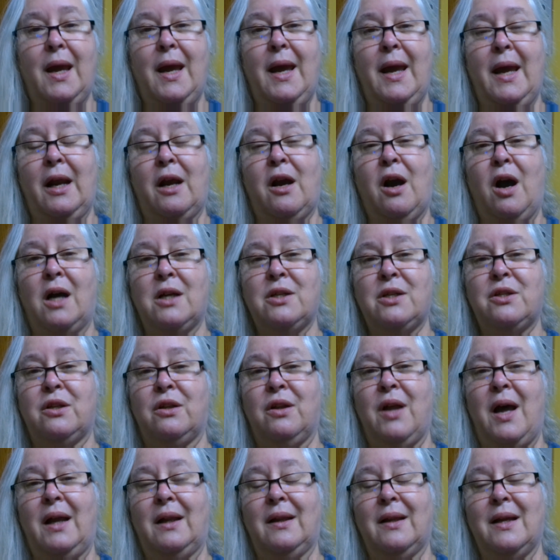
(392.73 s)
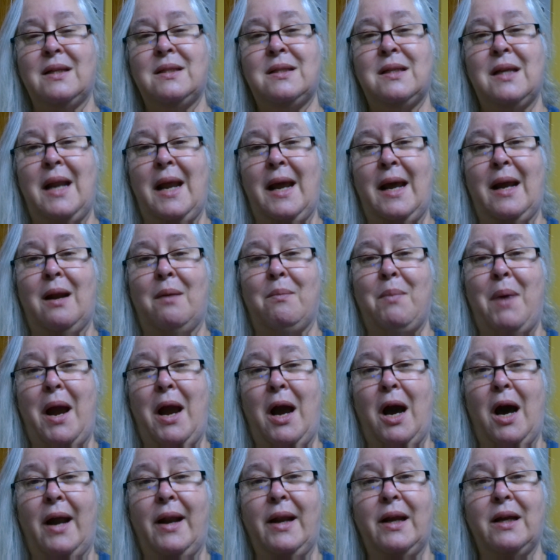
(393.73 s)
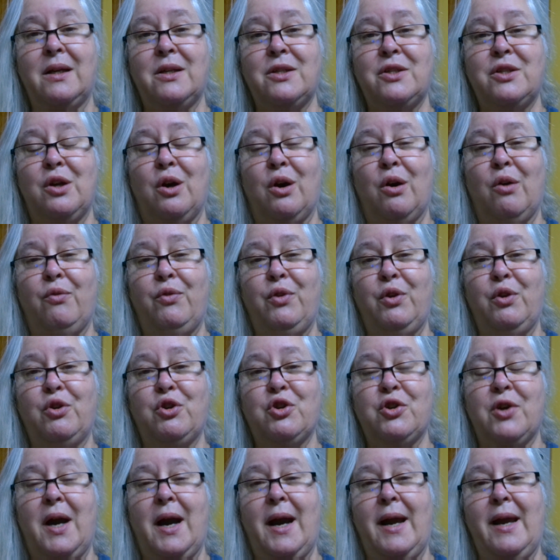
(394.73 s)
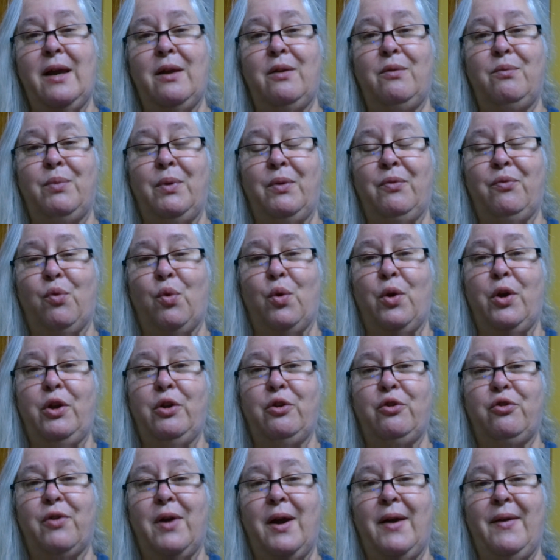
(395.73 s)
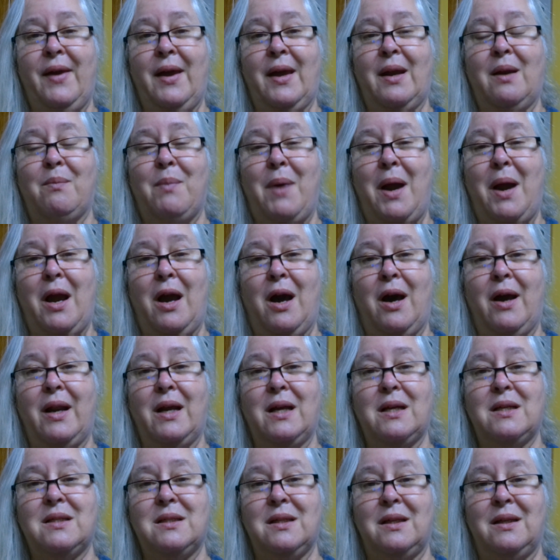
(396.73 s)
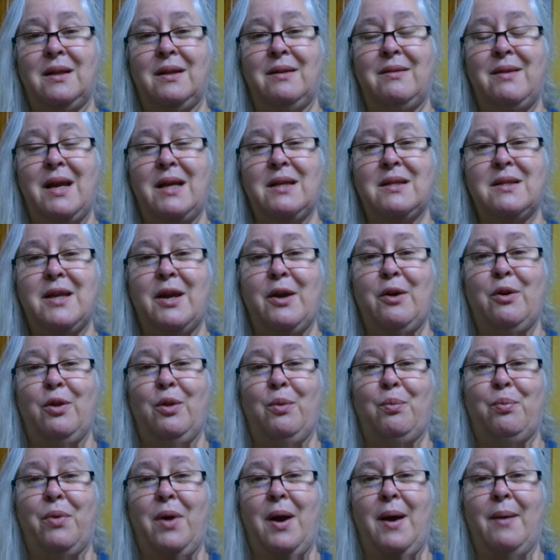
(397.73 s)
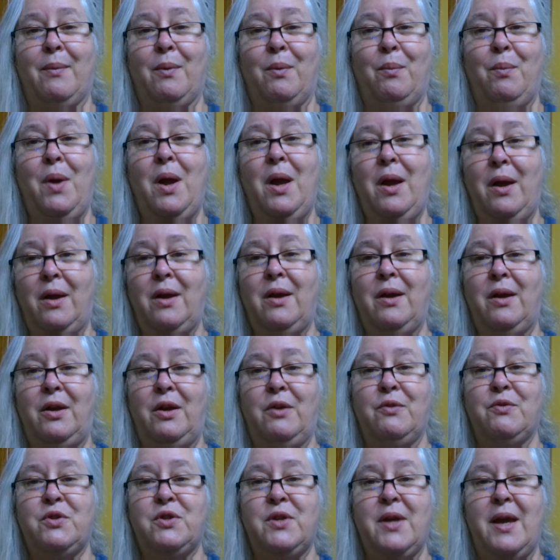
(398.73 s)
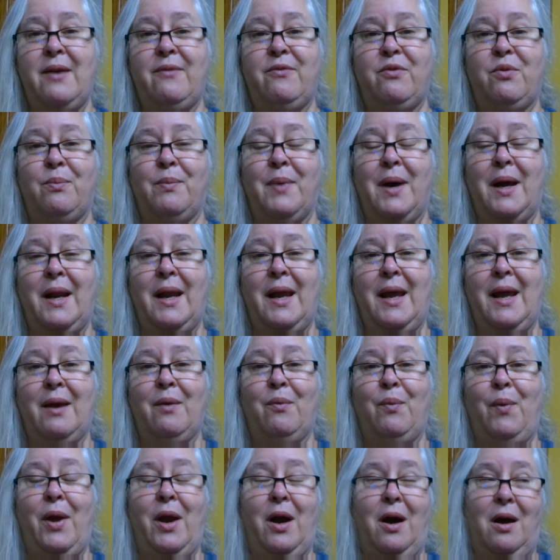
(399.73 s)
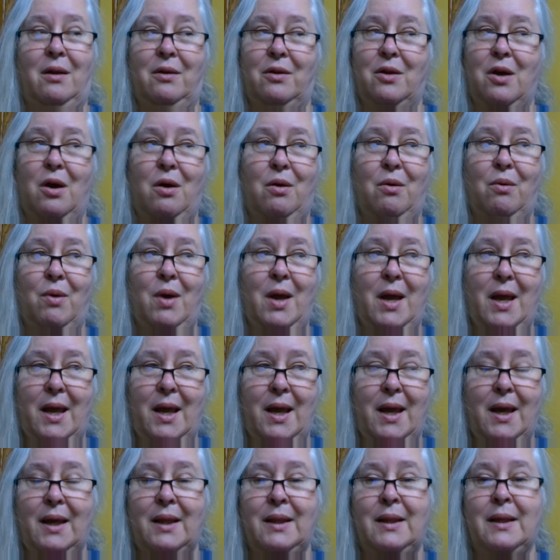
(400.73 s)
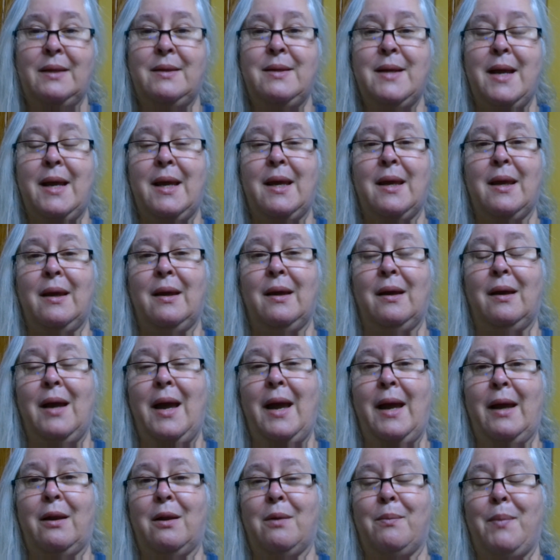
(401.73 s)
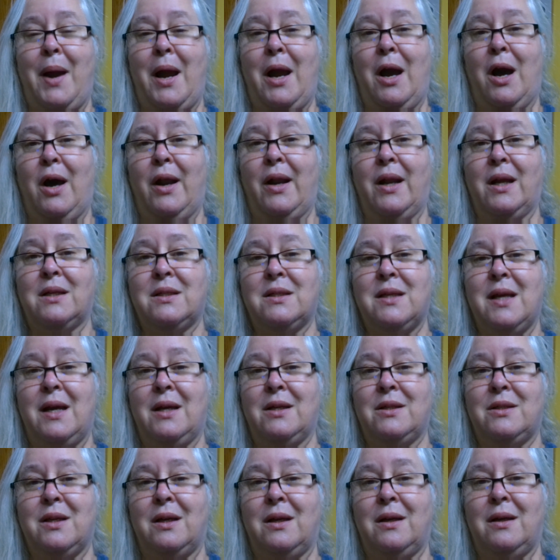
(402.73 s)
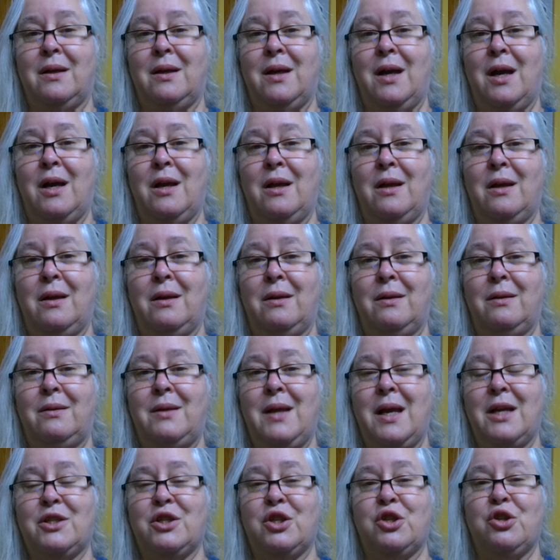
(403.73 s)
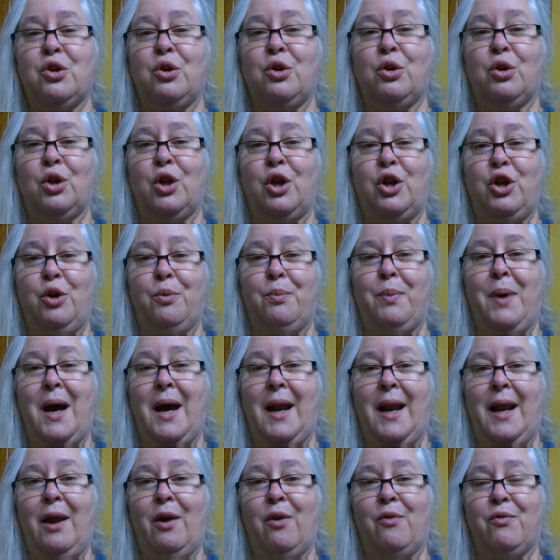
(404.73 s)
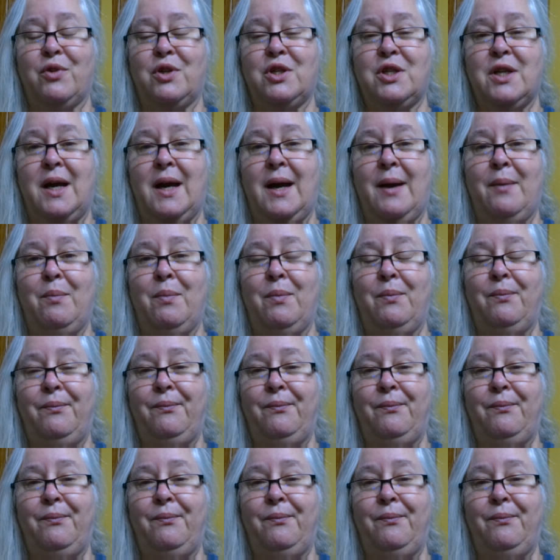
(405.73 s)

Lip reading: It costs a lot less than antibiotics, so if you try it before you try the antibiotics and it takes care of the problem, you've saved money, and we all know that taking antibiotics takes a toll on your body over time.